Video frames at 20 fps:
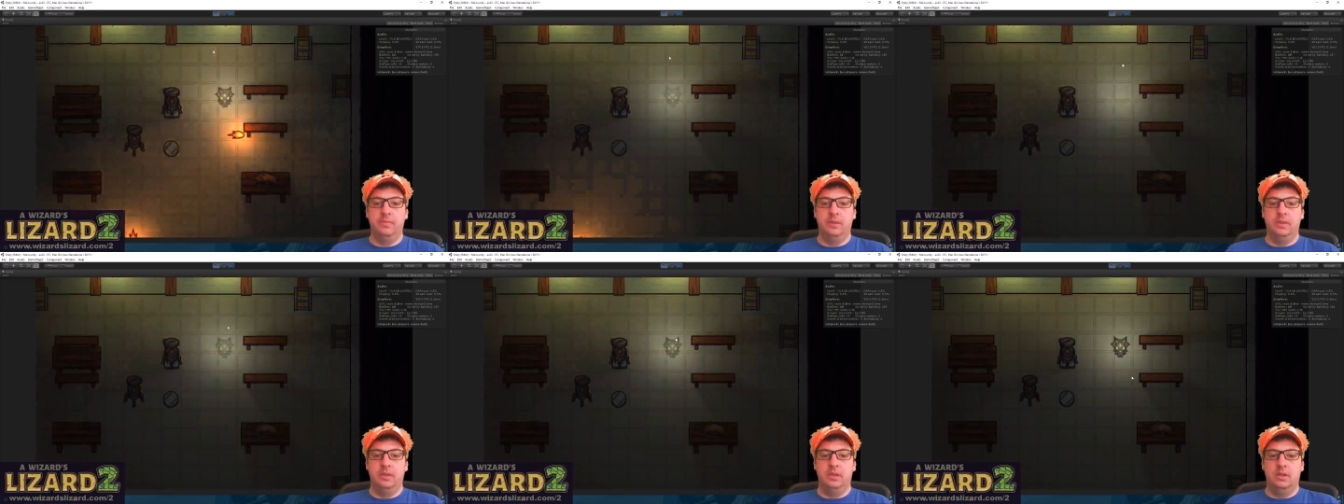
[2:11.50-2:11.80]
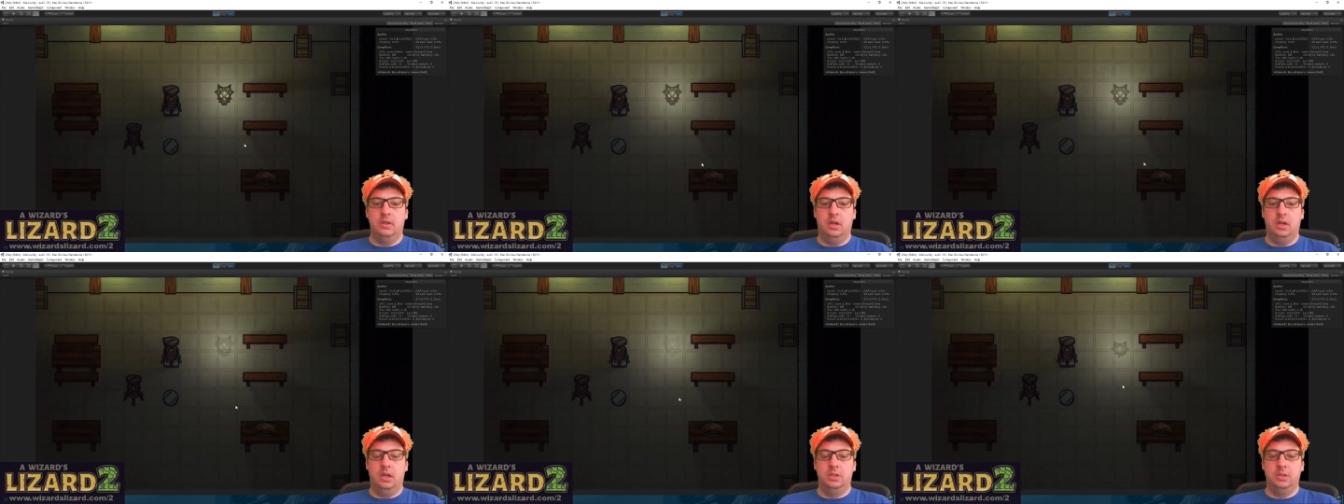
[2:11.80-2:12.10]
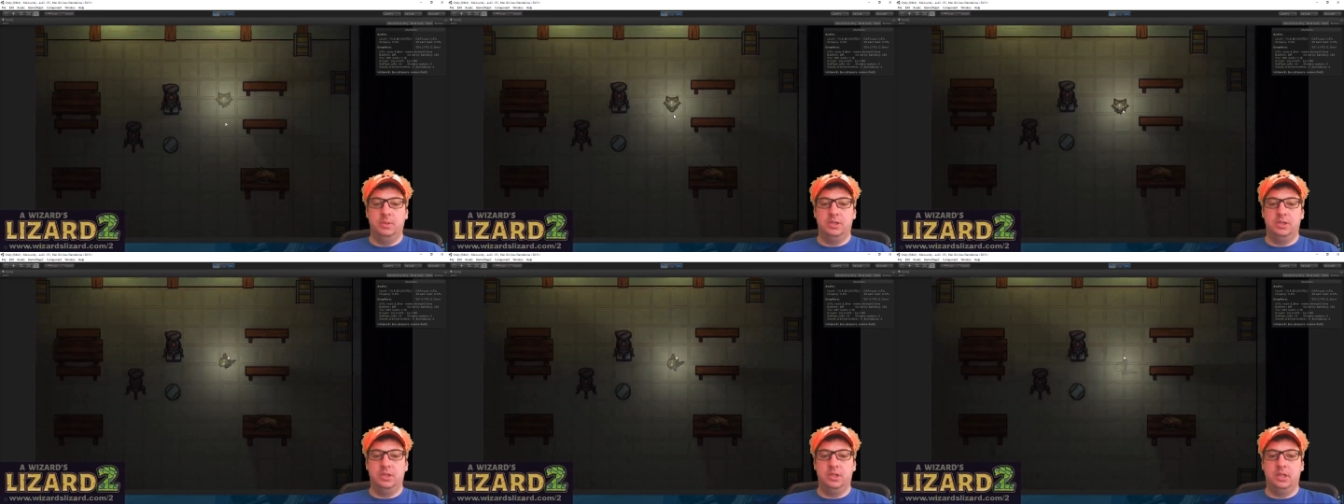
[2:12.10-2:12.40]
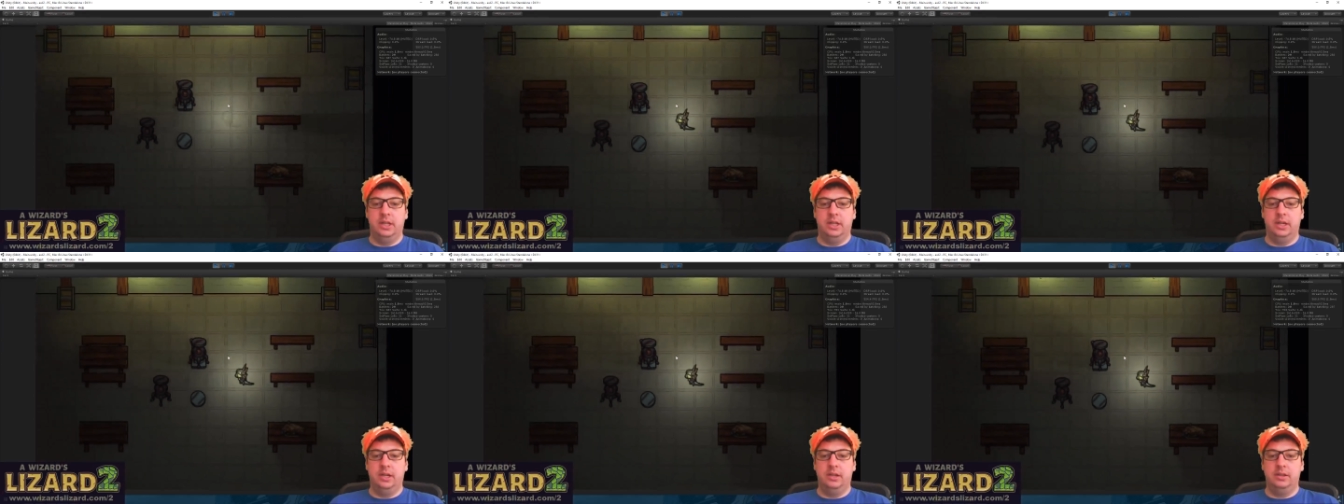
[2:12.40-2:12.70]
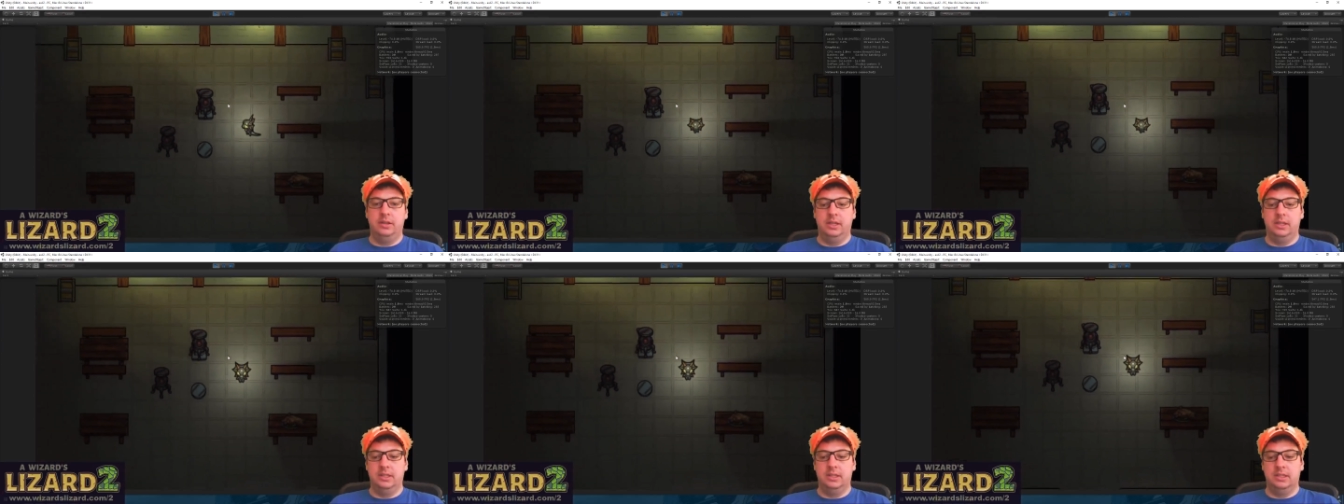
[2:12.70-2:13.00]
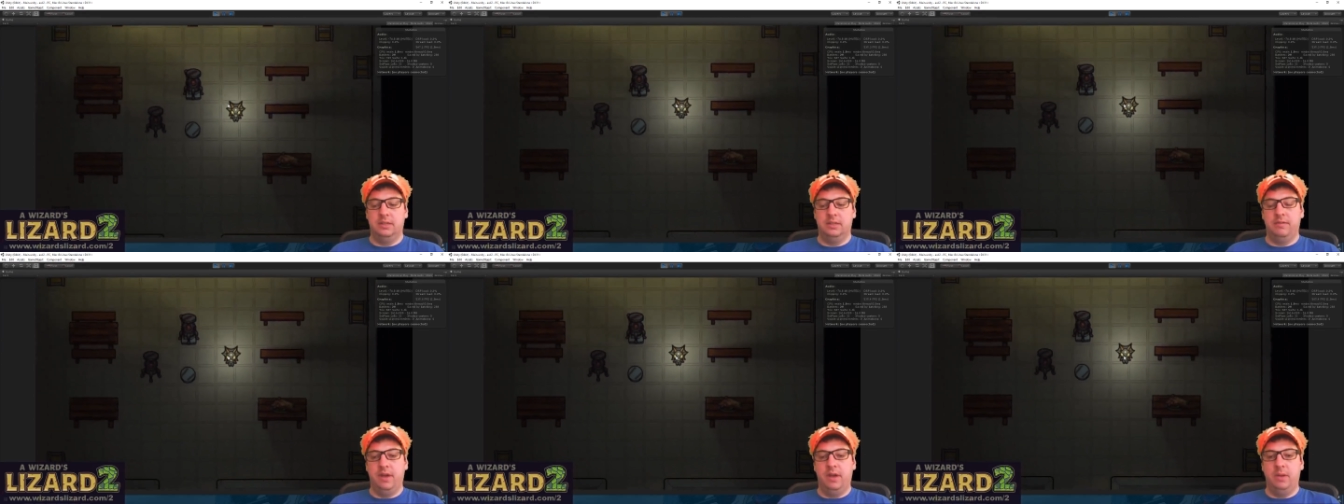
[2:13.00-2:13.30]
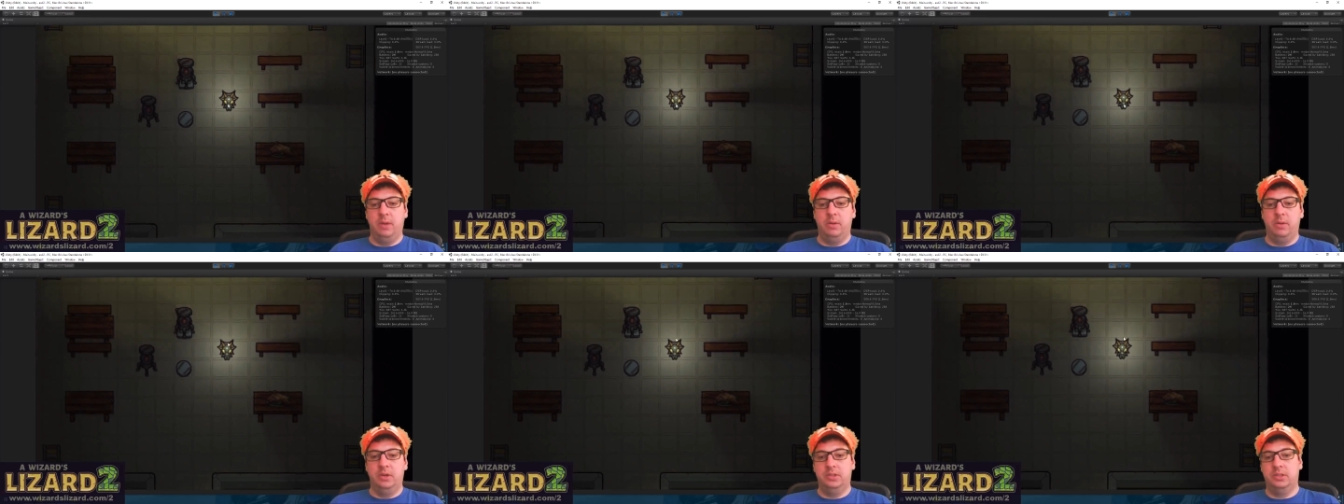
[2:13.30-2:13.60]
especially like on things like the fireballs.